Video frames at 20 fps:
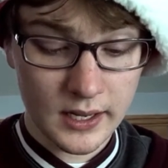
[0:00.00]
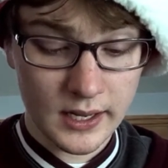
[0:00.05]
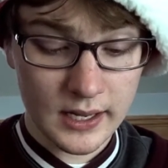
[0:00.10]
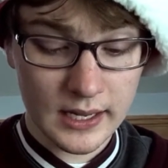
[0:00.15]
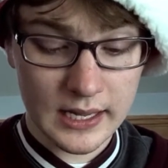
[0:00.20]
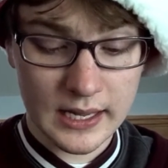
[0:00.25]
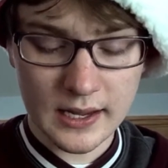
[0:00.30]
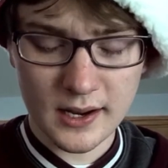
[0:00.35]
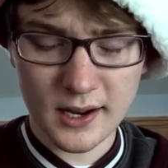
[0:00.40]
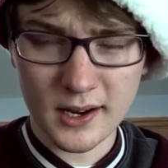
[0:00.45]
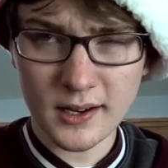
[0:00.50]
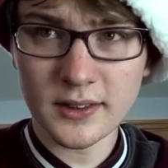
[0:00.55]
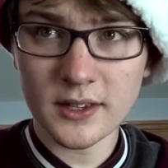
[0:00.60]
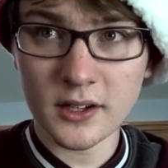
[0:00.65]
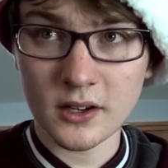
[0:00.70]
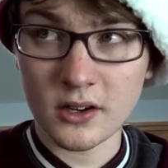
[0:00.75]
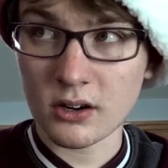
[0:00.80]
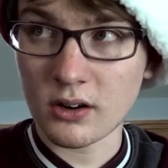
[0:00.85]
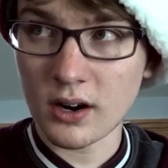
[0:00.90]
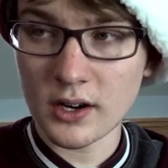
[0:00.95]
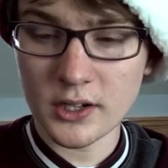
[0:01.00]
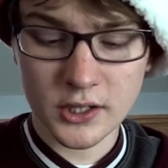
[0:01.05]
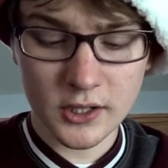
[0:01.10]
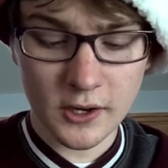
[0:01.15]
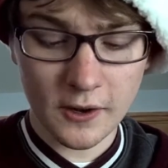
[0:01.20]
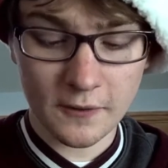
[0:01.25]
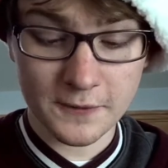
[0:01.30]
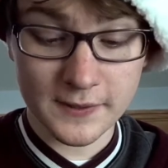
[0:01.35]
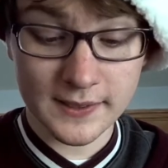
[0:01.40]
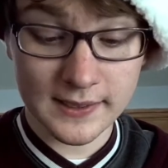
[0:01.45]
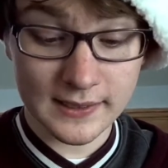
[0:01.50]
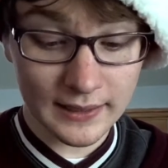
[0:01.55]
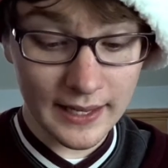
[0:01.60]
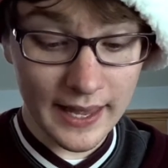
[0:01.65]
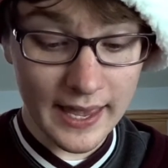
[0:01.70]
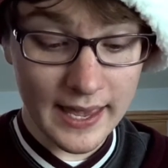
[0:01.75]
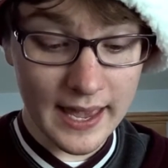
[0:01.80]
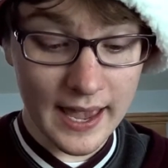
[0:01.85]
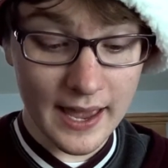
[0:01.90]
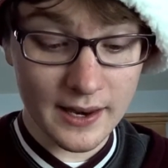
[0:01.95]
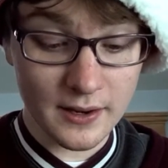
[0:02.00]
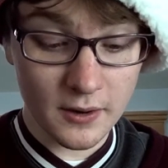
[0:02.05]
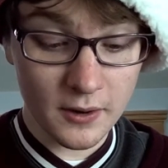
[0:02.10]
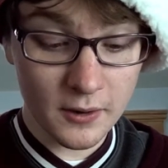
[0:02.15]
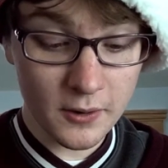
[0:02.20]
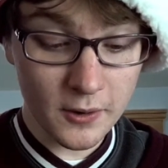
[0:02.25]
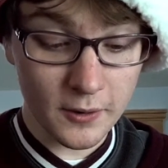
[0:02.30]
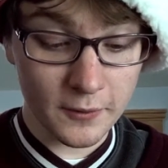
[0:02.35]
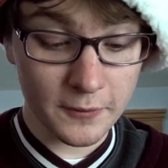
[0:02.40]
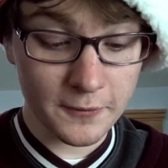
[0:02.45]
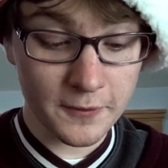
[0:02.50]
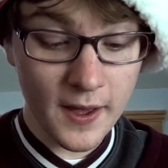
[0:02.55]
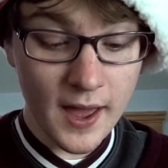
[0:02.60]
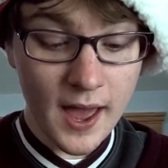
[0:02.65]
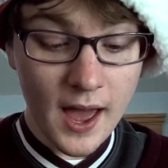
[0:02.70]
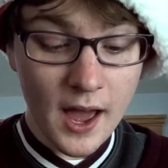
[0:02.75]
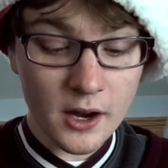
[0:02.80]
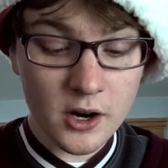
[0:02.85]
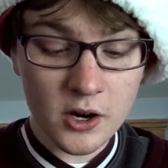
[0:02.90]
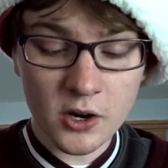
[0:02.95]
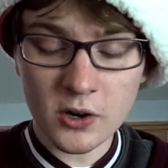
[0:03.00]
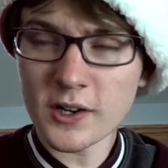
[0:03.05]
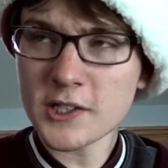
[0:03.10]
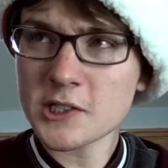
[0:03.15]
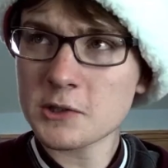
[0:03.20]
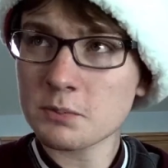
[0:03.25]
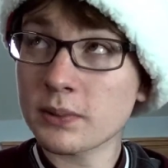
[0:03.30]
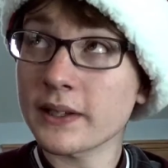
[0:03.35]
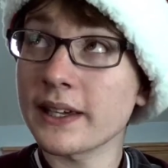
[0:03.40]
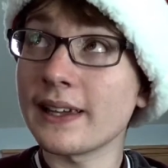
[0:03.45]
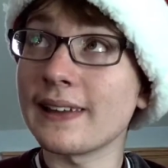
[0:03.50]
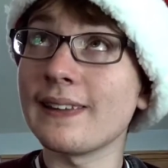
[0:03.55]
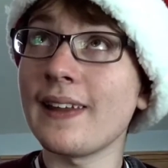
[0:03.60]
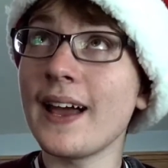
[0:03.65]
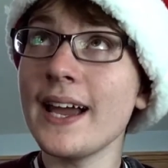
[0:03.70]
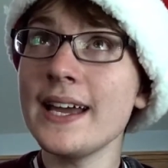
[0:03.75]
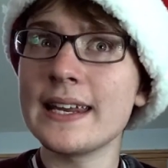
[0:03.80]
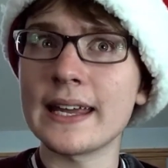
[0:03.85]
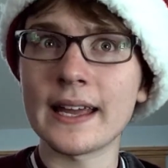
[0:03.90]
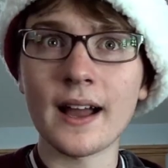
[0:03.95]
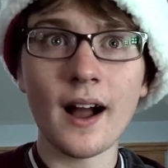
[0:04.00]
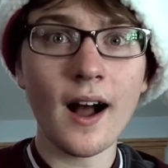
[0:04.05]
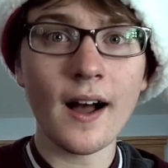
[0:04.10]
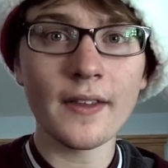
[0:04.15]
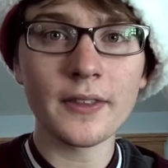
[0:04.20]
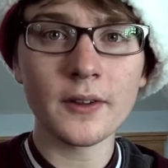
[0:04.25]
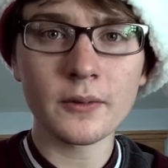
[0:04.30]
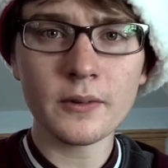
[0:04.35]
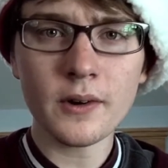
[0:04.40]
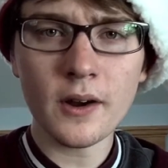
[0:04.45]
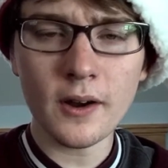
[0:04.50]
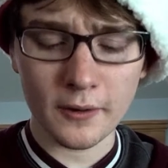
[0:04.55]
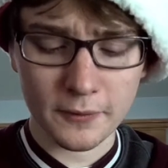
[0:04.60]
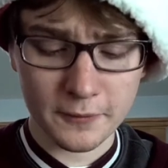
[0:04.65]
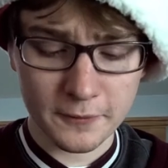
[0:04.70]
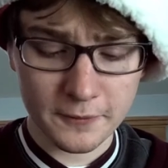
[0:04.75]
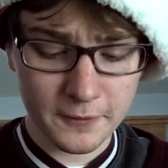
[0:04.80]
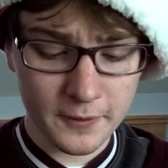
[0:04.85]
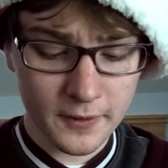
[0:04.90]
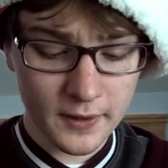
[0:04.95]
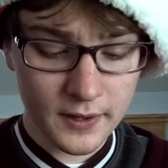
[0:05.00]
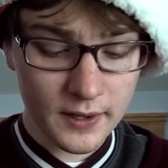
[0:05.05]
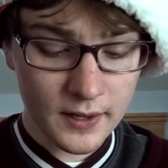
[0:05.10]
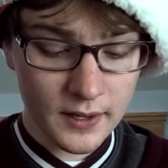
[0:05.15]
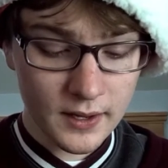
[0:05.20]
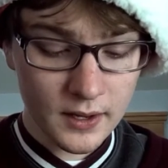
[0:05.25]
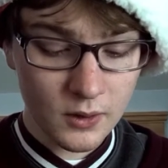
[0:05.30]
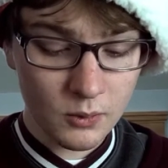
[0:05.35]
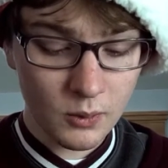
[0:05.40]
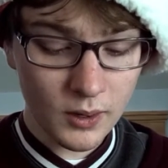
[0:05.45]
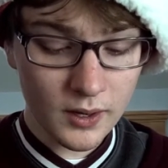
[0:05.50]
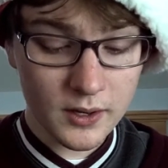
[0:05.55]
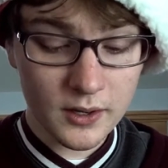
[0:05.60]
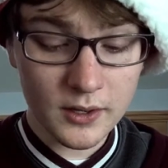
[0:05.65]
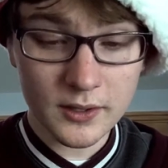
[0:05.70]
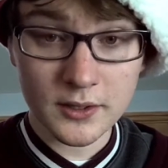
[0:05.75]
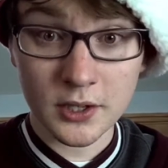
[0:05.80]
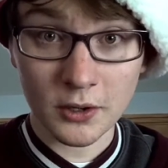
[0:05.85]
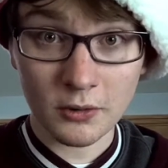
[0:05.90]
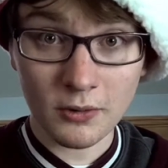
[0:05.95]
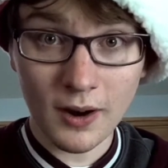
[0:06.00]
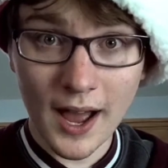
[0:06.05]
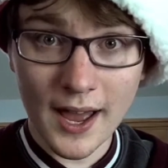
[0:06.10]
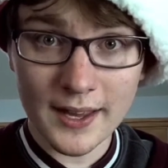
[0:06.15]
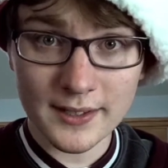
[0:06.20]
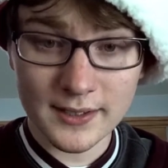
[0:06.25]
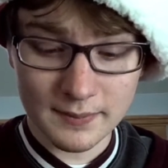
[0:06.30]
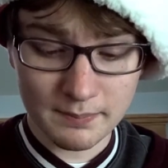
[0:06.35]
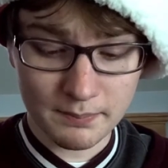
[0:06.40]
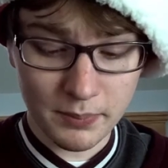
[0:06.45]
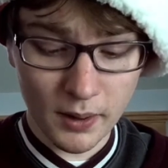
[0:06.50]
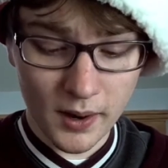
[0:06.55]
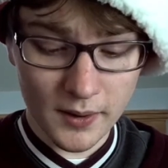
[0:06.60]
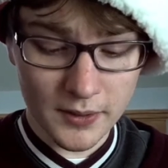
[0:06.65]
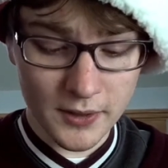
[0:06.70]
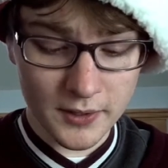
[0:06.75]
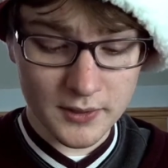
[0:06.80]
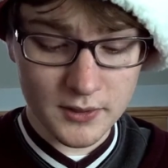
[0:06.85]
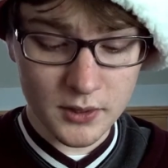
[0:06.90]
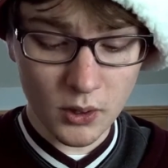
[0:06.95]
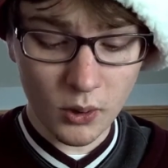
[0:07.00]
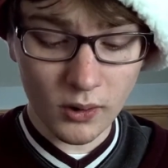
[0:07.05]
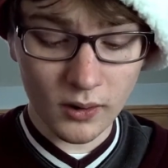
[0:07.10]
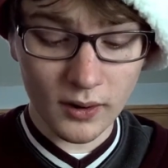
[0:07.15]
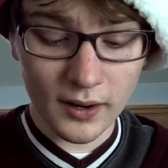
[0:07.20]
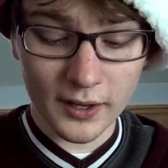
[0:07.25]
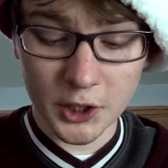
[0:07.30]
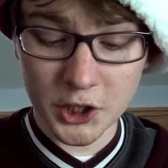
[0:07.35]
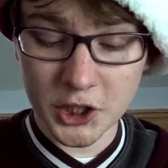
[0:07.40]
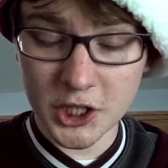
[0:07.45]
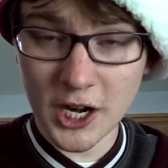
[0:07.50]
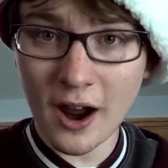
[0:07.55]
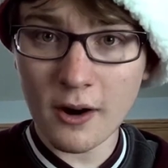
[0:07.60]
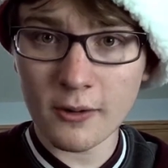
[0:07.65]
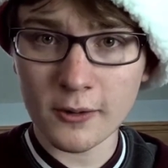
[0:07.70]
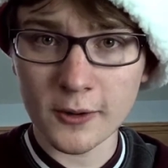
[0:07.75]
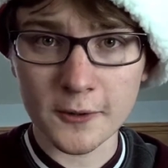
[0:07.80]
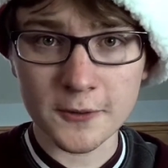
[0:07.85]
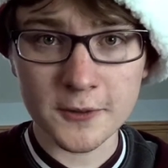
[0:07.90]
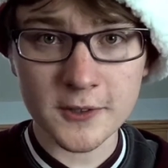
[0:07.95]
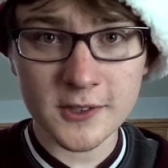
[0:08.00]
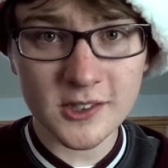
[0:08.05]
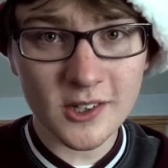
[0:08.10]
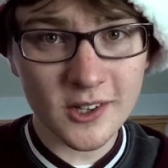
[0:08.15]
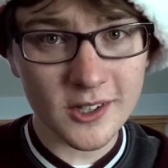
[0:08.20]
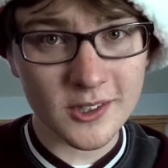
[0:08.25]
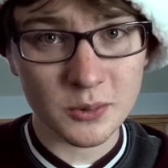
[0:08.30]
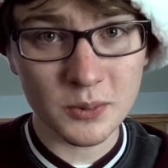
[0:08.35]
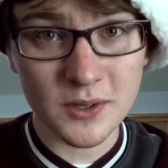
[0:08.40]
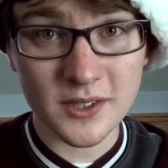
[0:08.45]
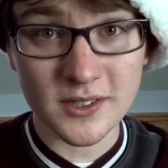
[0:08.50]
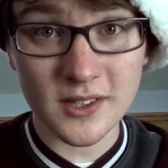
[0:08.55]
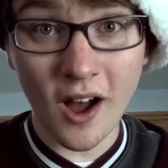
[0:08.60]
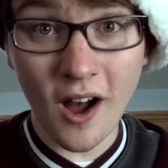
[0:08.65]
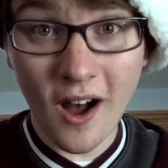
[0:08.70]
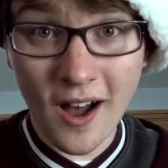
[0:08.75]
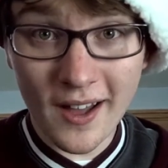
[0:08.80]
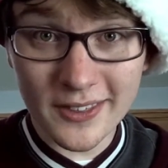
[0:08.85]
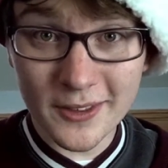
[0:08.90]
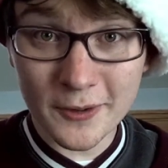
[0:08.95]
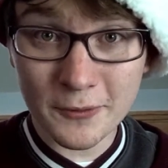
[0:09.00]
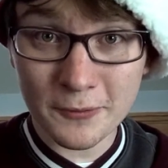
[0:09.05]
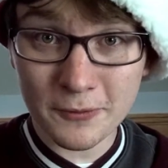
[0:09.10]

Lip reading: He heard the crunch of sleigh and hoof, crisply alighting on the roof. What good to rise and bar the door? A shower of soot was on the